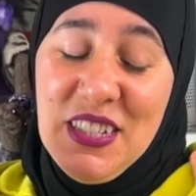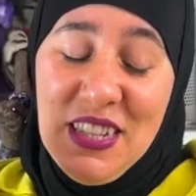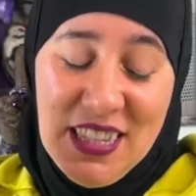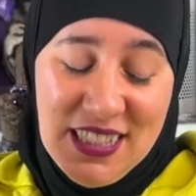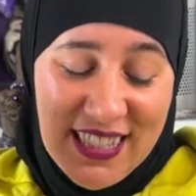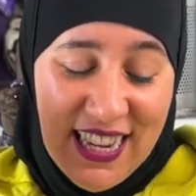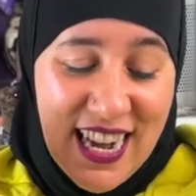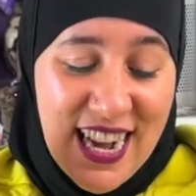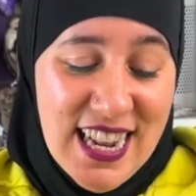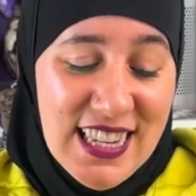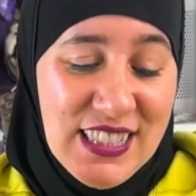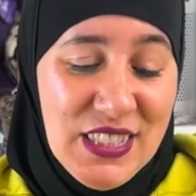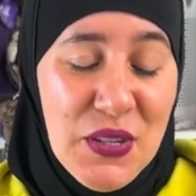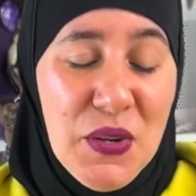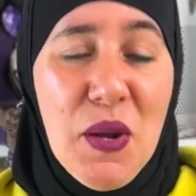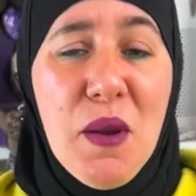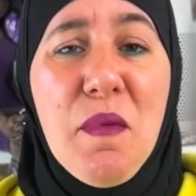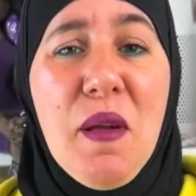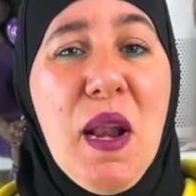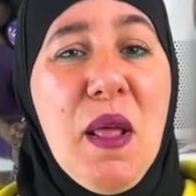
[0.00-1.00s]
let's get
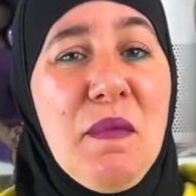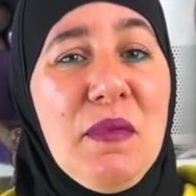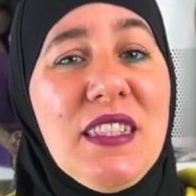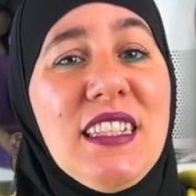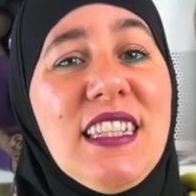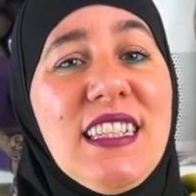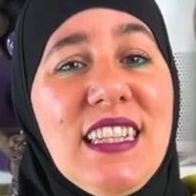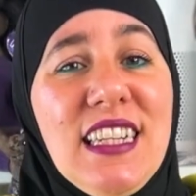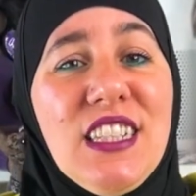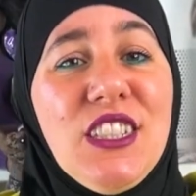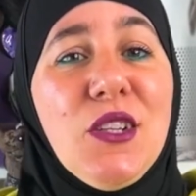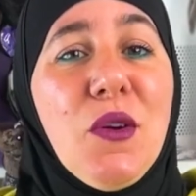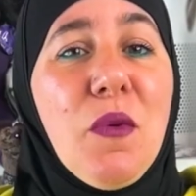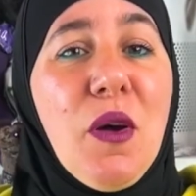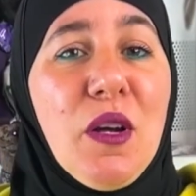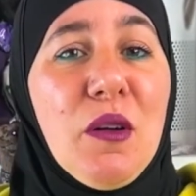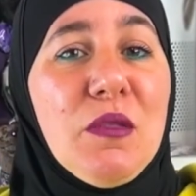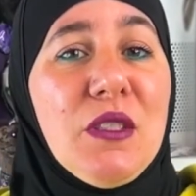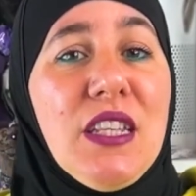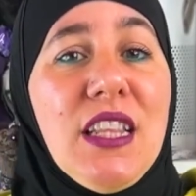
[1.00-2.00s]
into it. My name is Khadija.
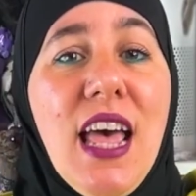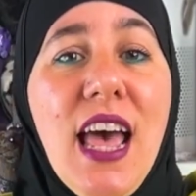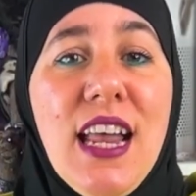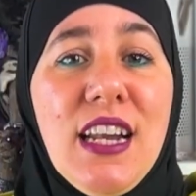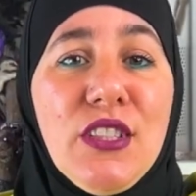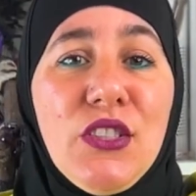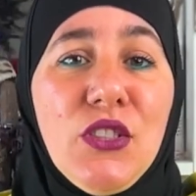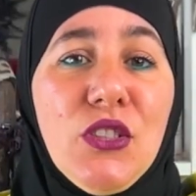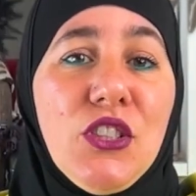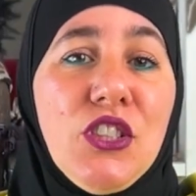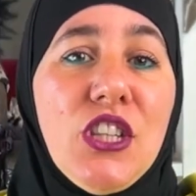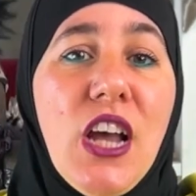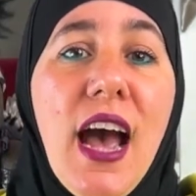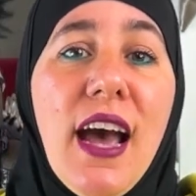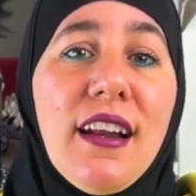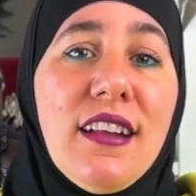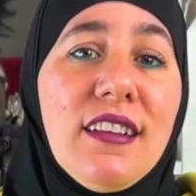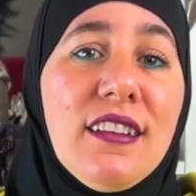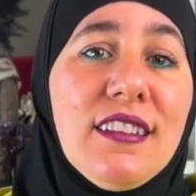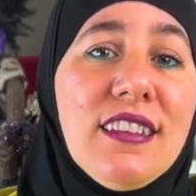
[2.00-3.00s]
Welcome to the Hennasooq
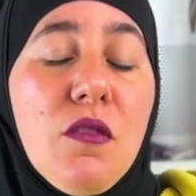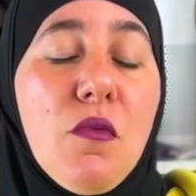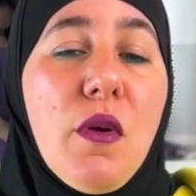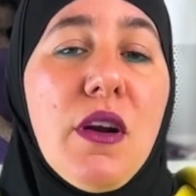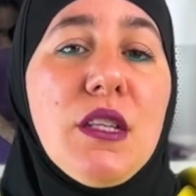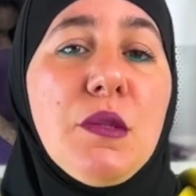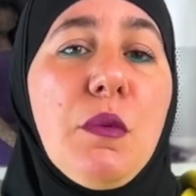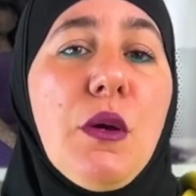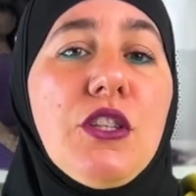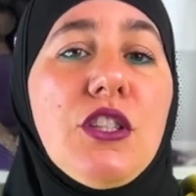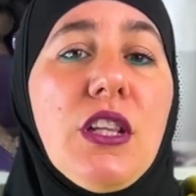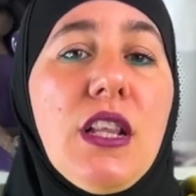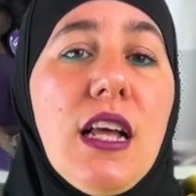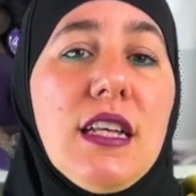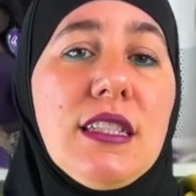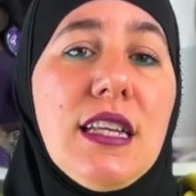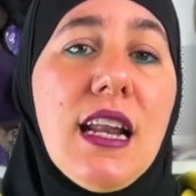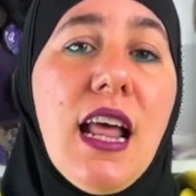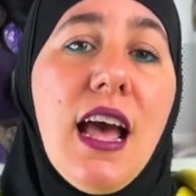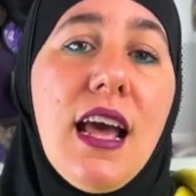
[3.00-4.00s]
channel, where I
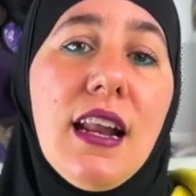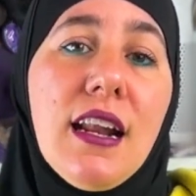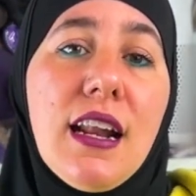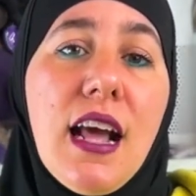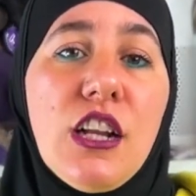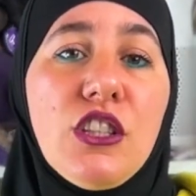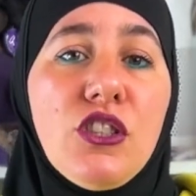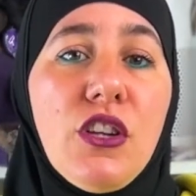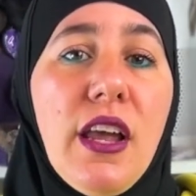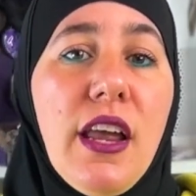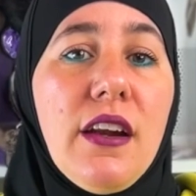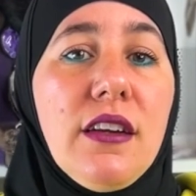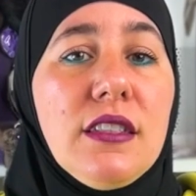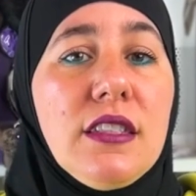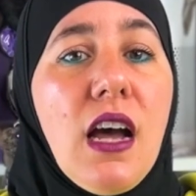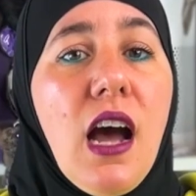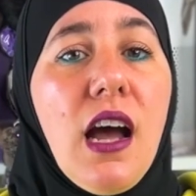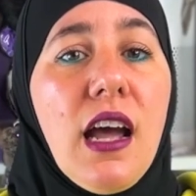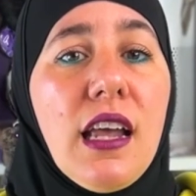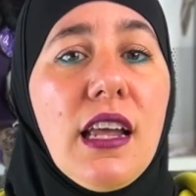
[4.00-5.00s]
specialize in henna natural hair
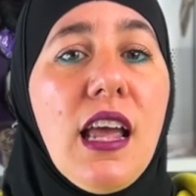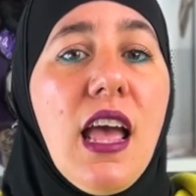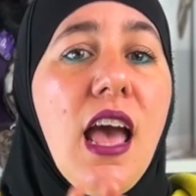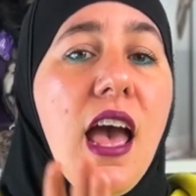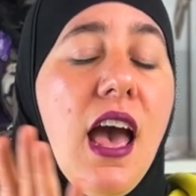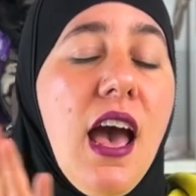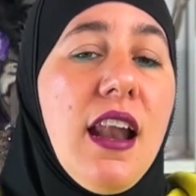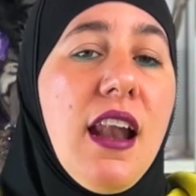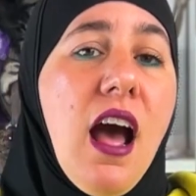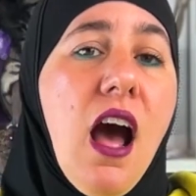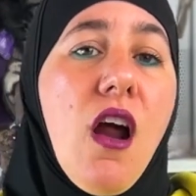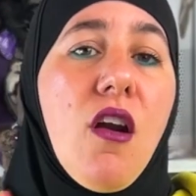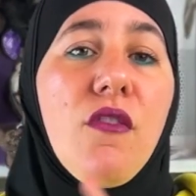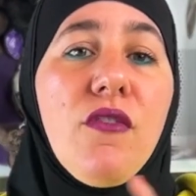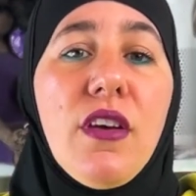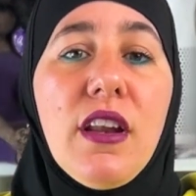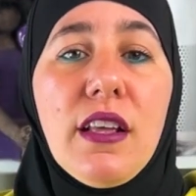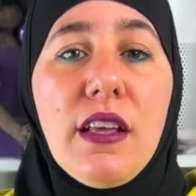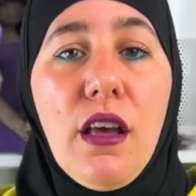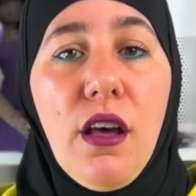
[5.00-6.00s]
dyeing and
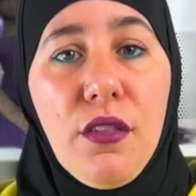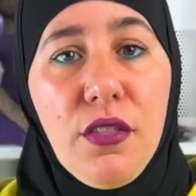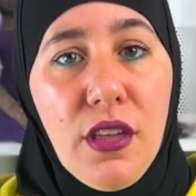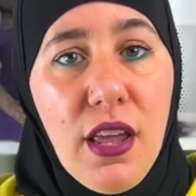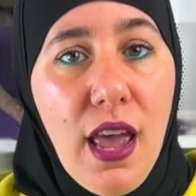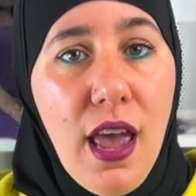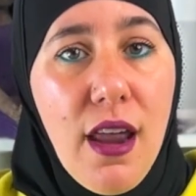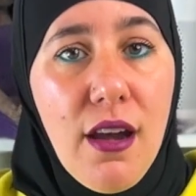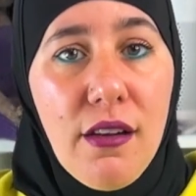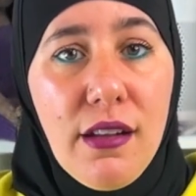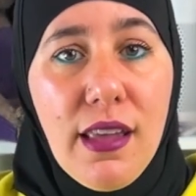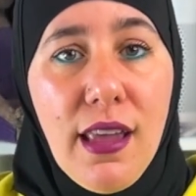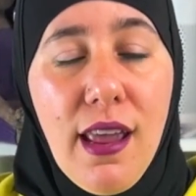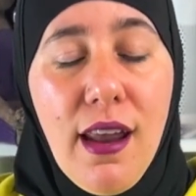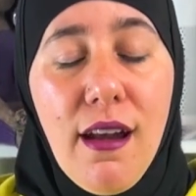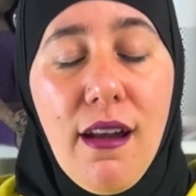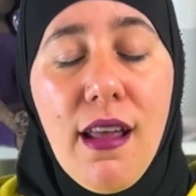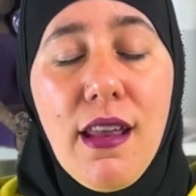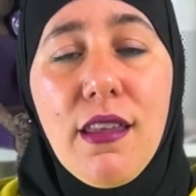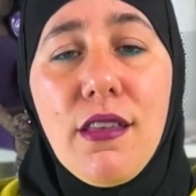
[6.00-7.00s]
Ayurvedic healthy hair
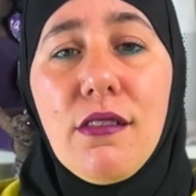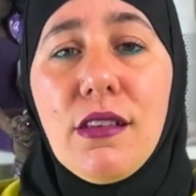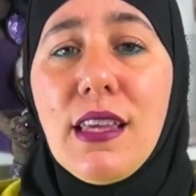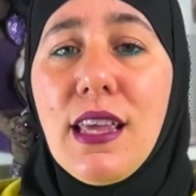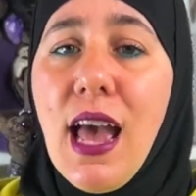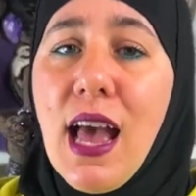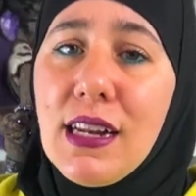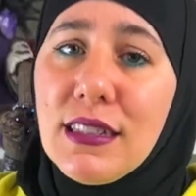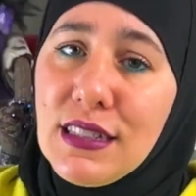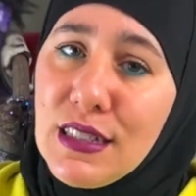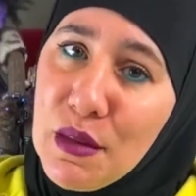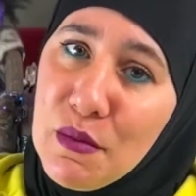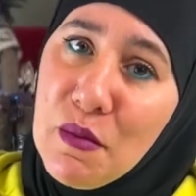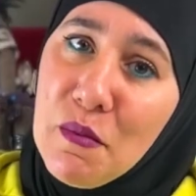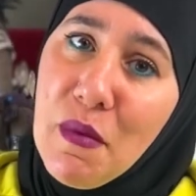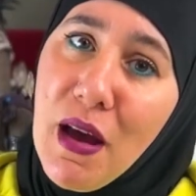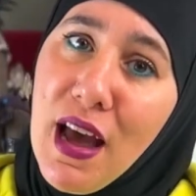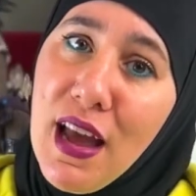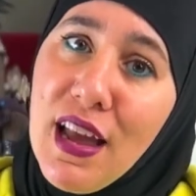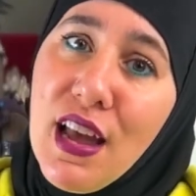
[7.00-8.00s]
care, and you'll catch some of
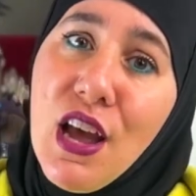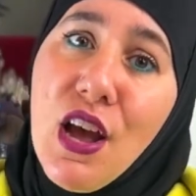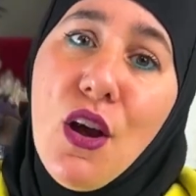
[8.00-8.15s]
my